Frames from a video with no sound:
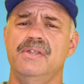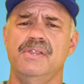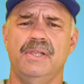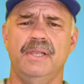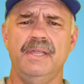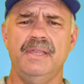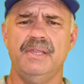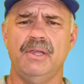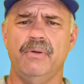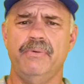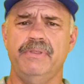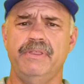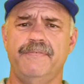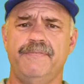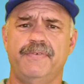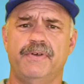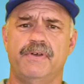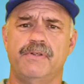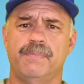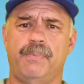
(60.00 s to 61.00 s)
So let's start with the
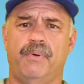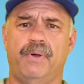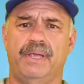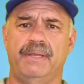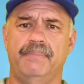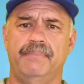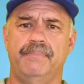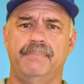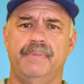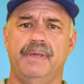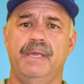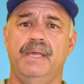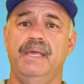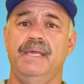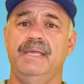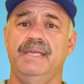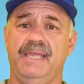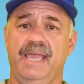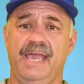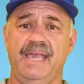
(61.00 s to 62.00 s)
first point.
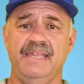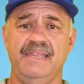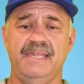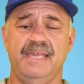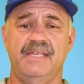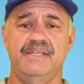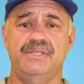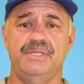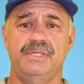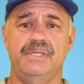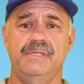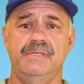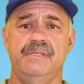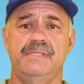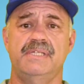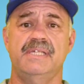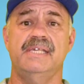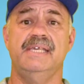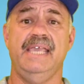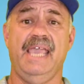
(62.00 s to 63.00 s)
Gas
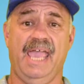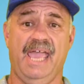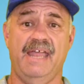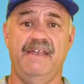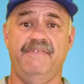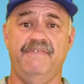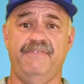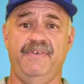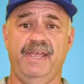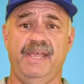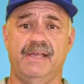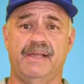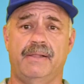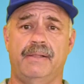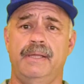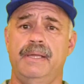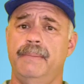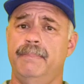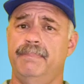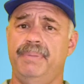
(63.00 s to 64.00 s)
engines can
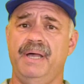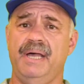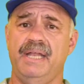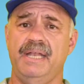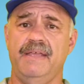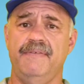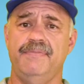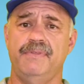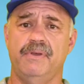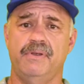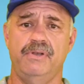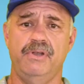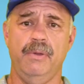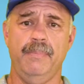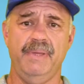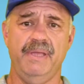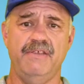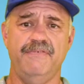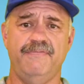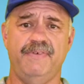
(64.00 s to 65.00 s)
fail, but if there are no
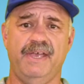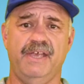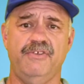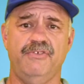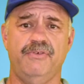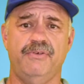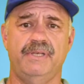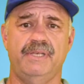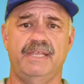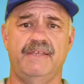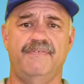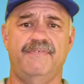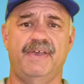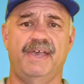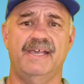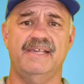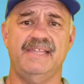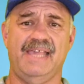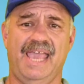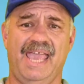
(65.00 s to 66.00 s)
manufacturer
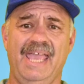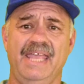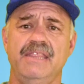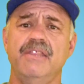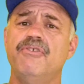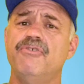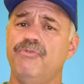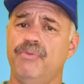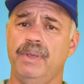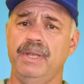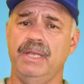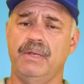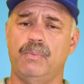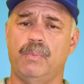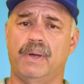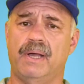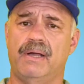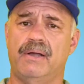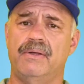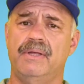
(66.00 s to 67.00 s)
defects and they're
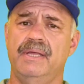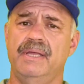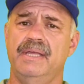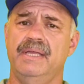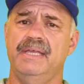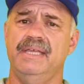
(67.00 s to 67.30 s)
treated well,